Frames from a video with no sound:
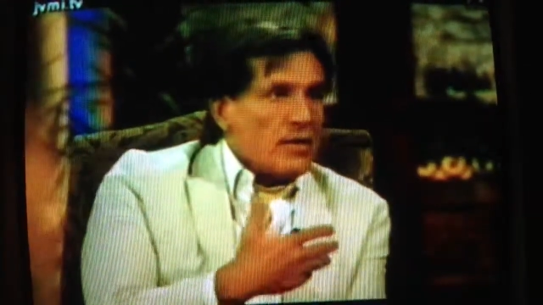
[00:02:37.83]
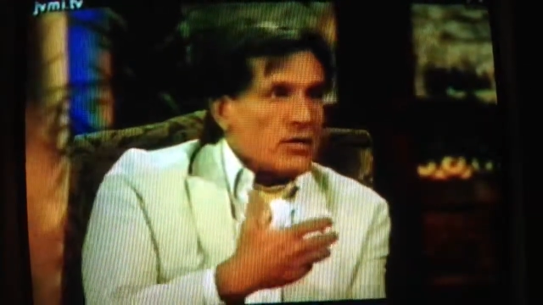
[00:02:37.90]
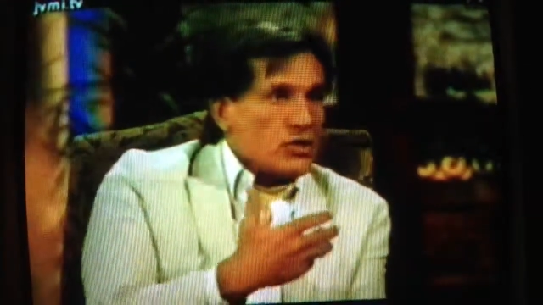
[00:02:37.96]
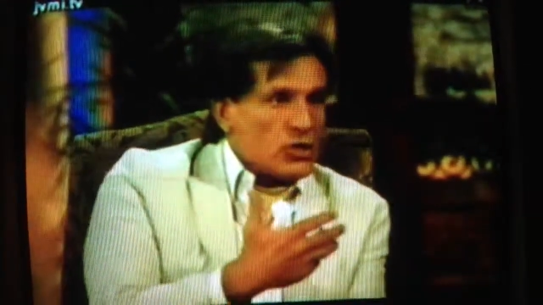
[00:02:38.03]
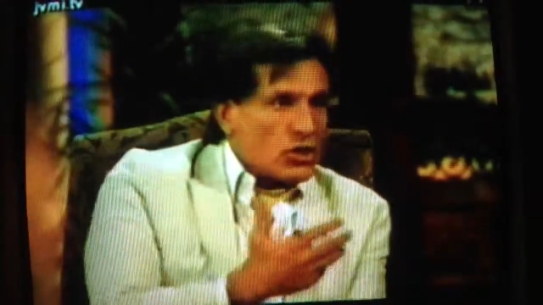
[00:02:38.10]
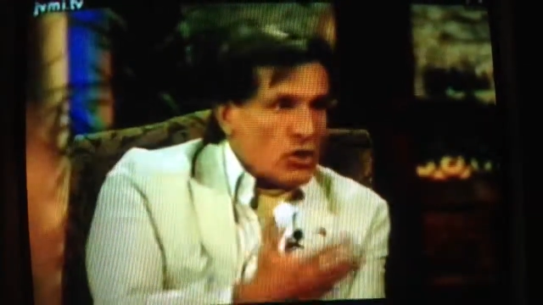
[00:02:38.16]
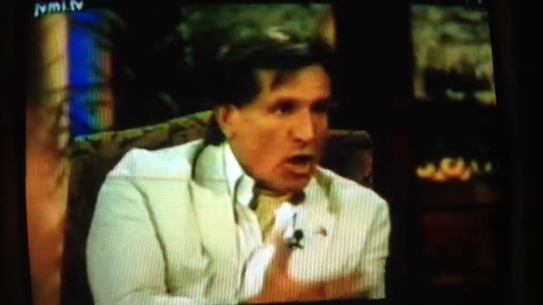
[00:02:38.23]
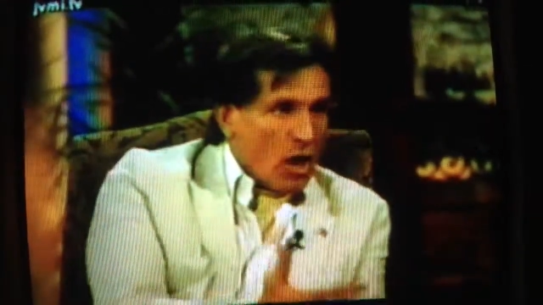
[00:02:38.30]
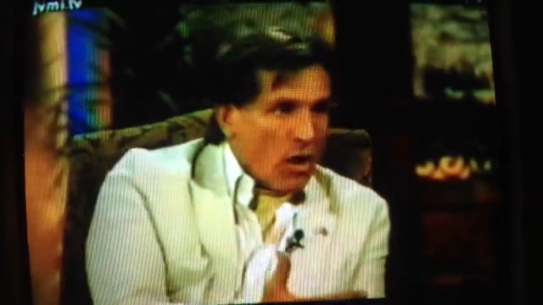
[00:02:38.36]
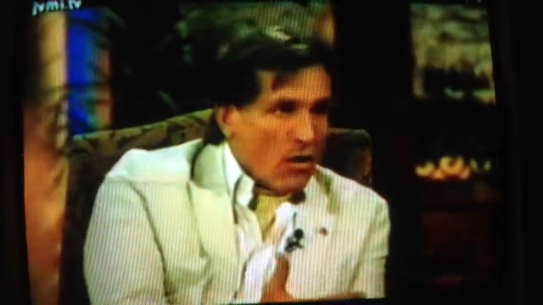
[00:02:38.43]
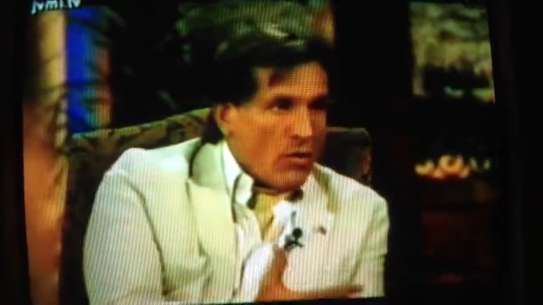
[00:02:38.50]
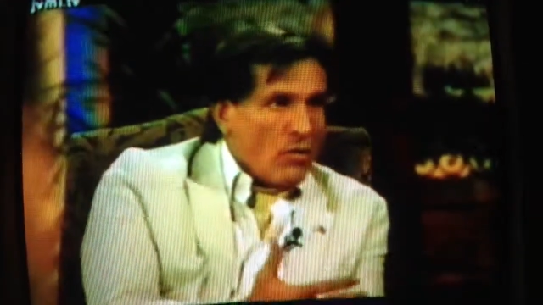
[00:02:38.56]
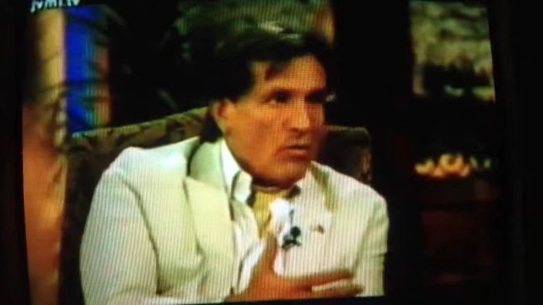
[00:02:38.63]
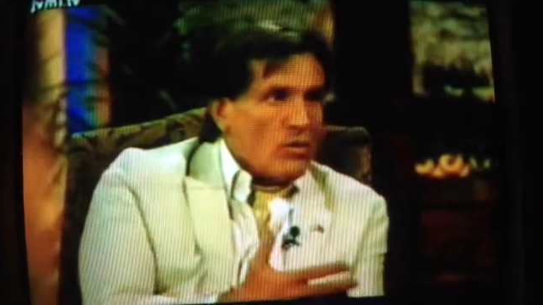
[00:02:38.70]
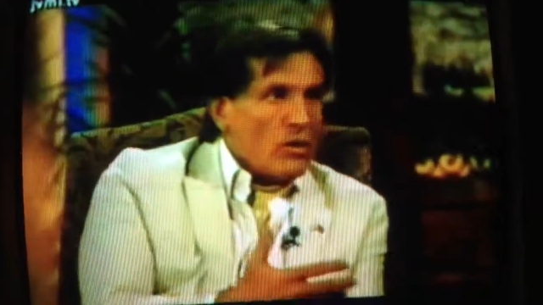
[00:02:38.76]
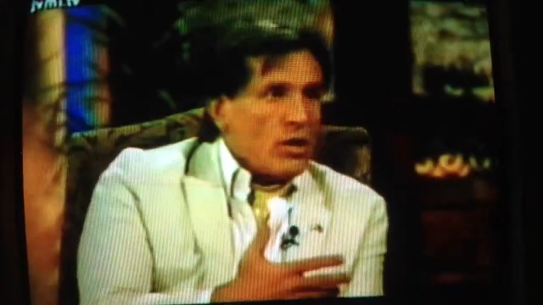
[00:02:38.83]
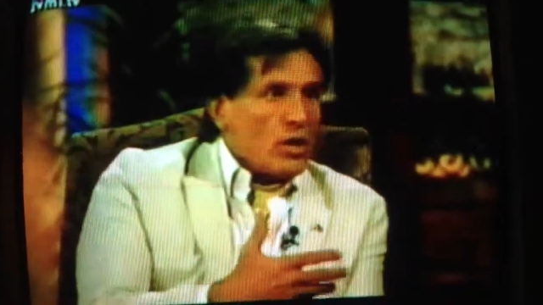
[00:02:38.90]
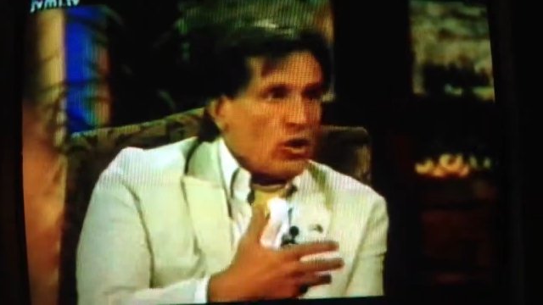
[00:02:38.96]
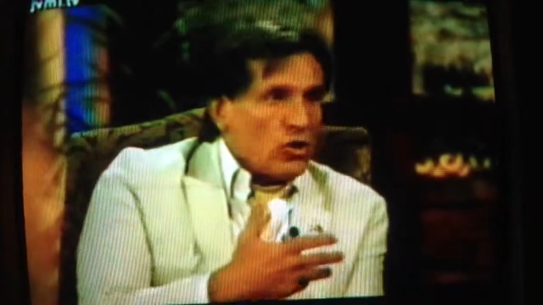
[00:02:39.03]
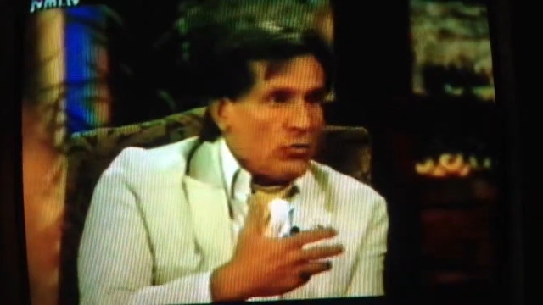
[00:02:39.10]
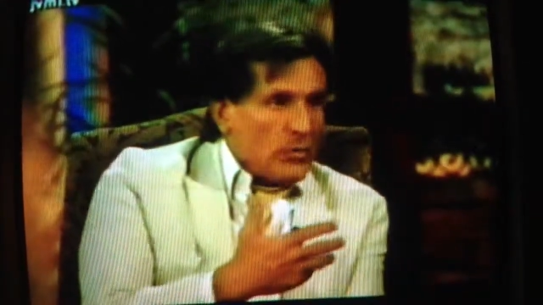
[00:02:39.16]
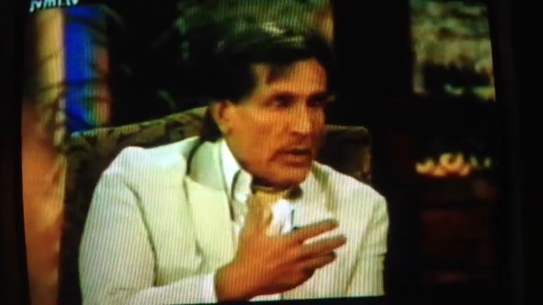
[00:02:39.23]
sorrow,
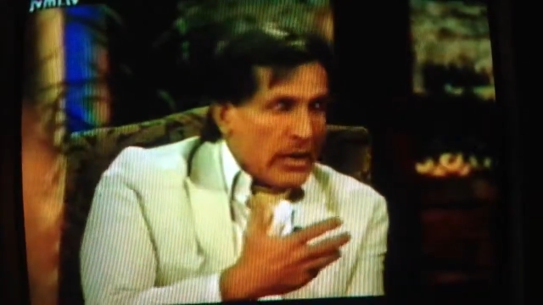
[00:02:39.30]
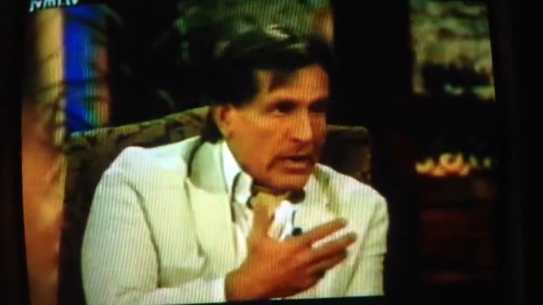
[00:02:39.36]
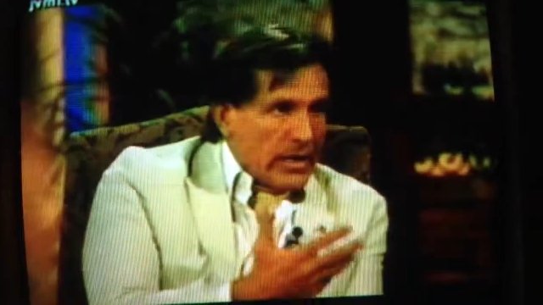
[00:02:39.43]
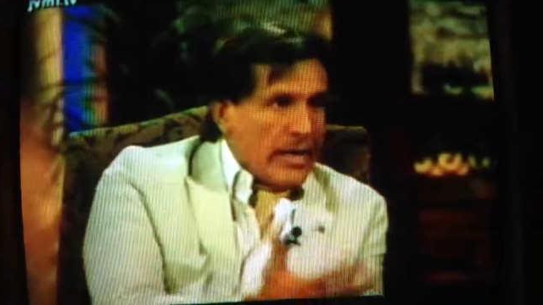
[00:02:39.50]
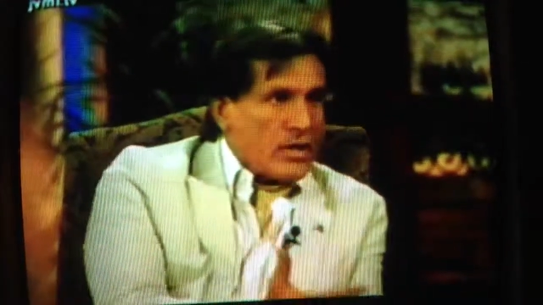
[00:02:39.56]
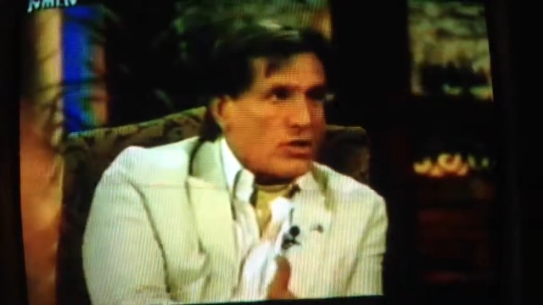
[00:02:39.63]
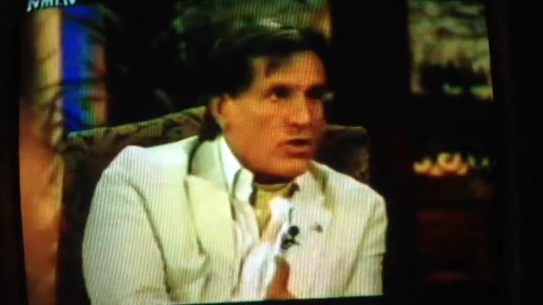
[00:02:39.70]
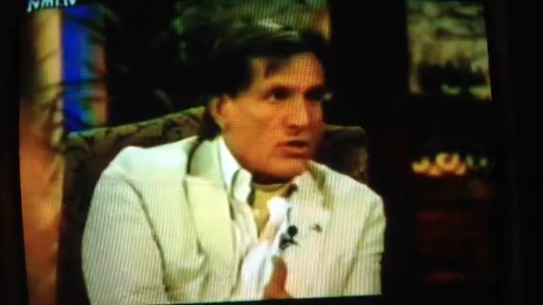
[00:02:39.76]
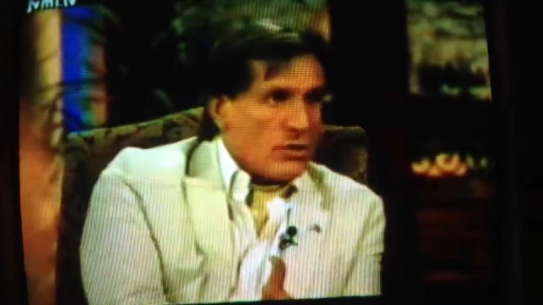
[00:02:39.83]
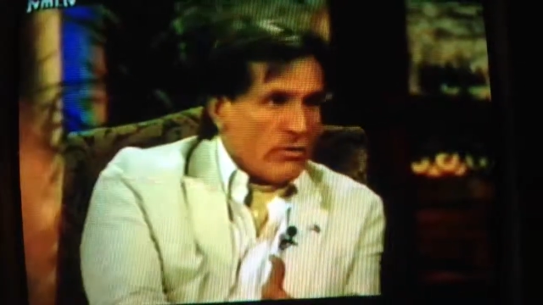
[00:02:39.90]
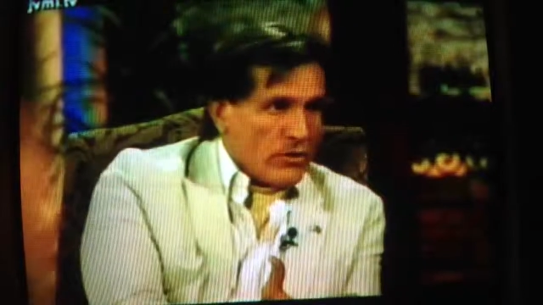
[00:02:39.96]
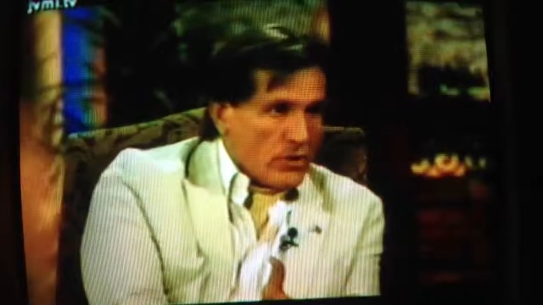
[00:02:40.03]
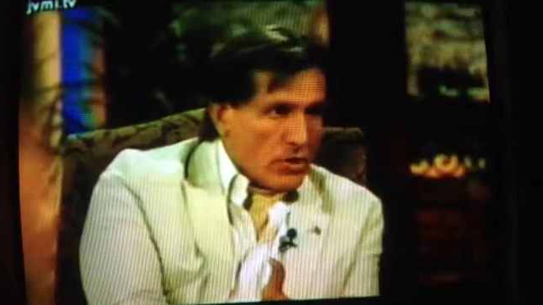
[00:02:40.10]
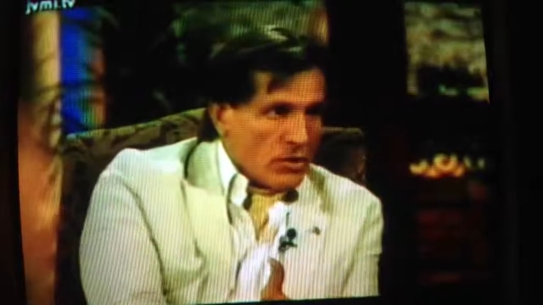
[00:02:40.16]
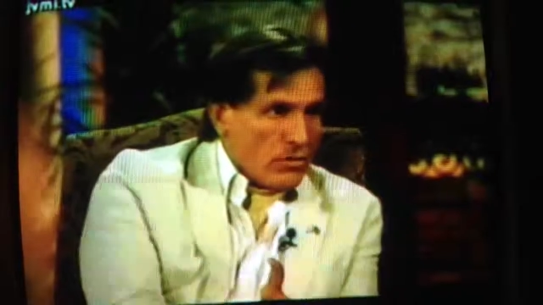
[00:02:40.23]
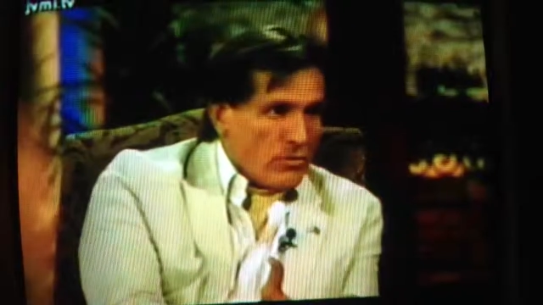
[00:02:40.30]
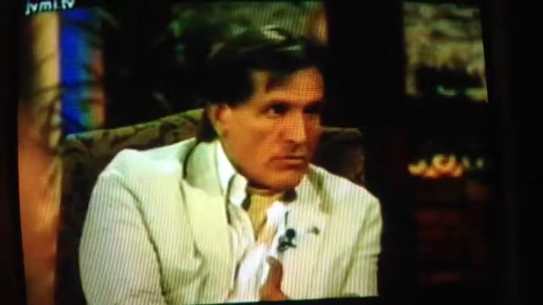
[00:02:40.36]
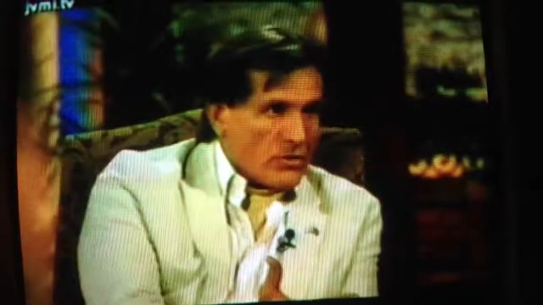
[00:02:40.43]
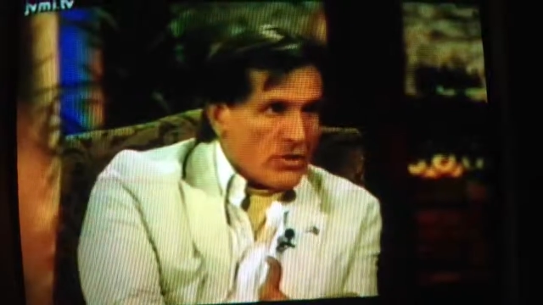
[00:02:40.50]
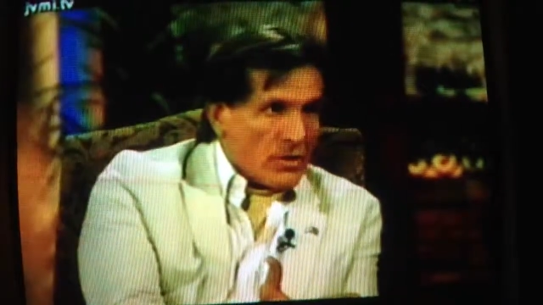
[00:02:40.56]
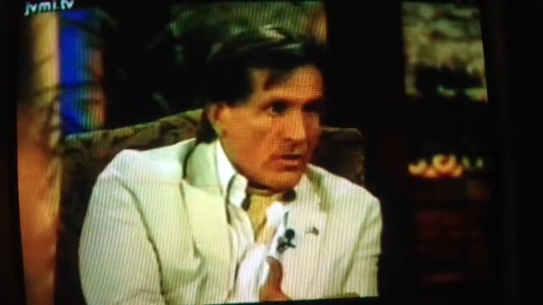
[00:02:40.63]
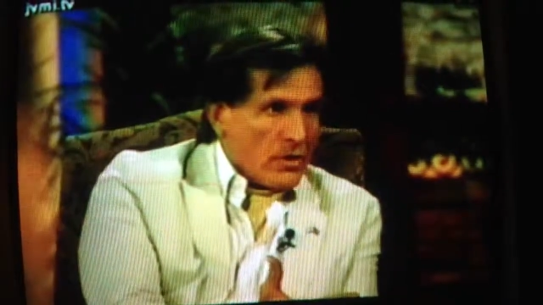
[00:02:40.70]
humiliation on the
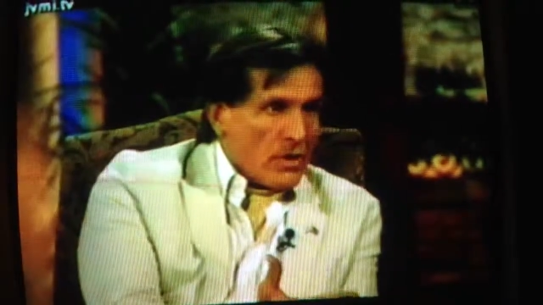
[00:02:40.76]
Jews.